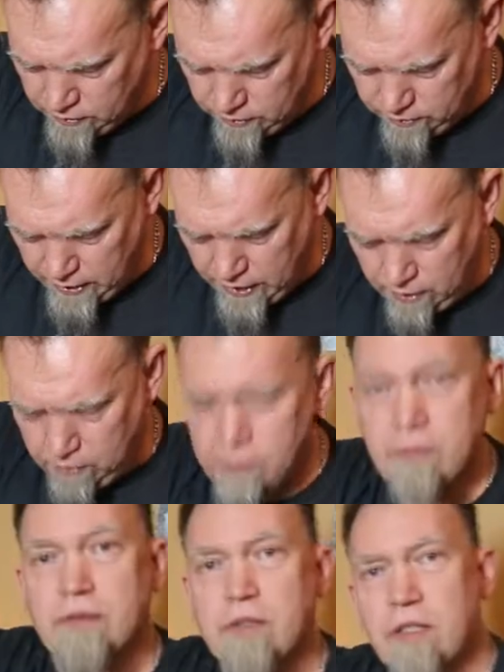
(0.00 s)
We got
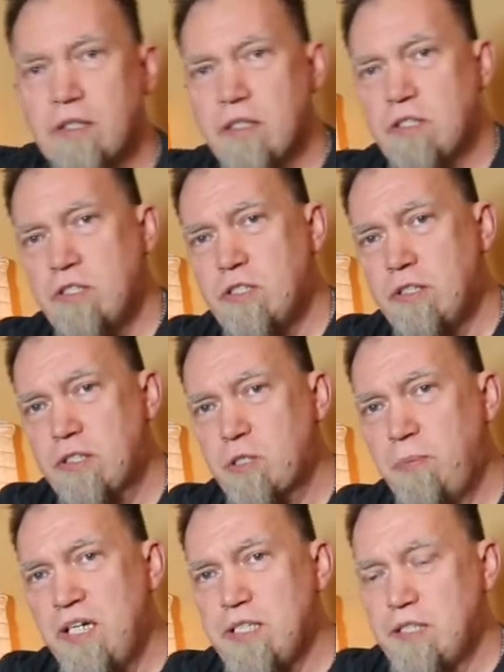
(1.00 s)
a chunk of
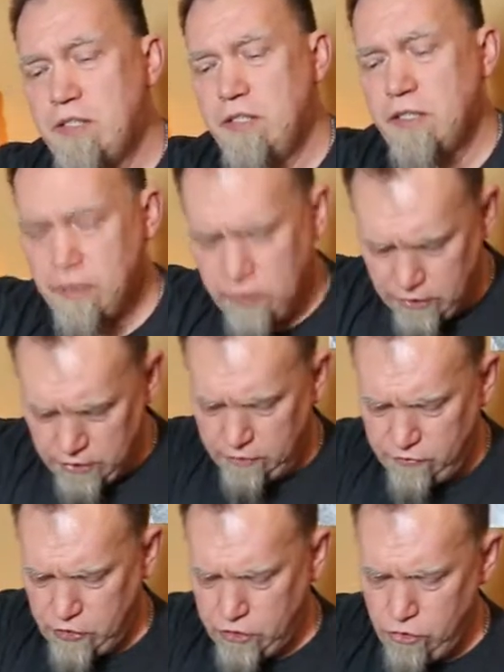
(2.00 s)
space in here, looks like
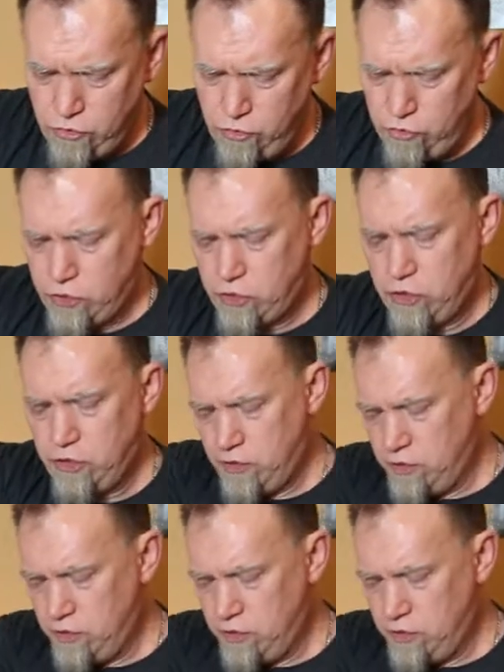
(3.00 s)
for shoes.